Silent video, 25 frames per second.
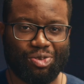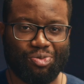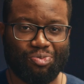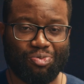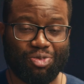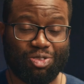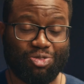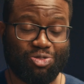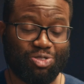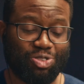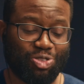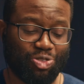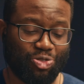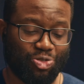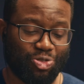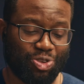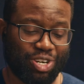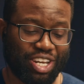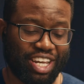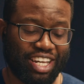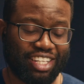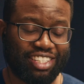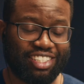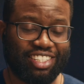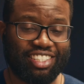between the Rode
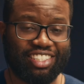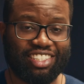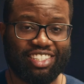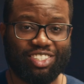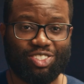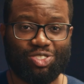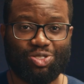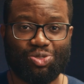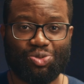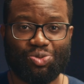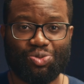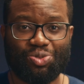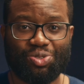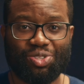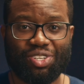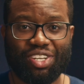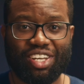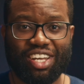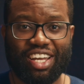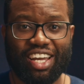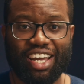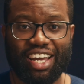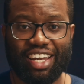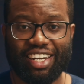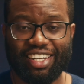NTG2
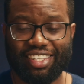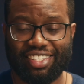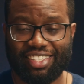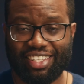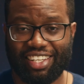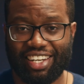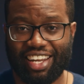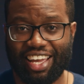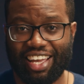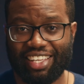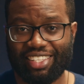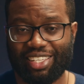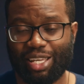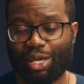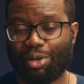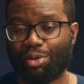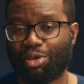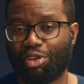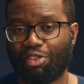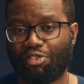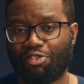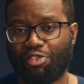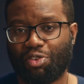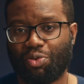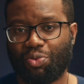and the Sennheiser
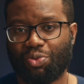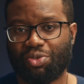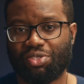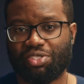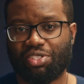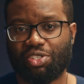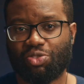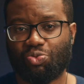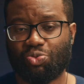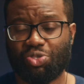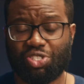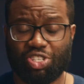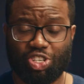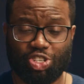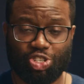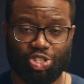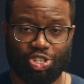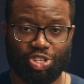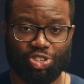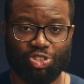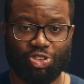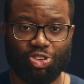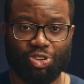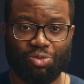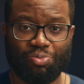MK416, which are
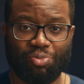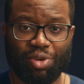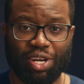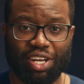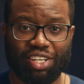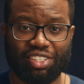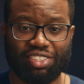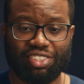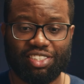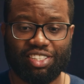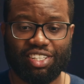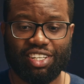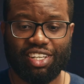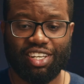shotgun mics,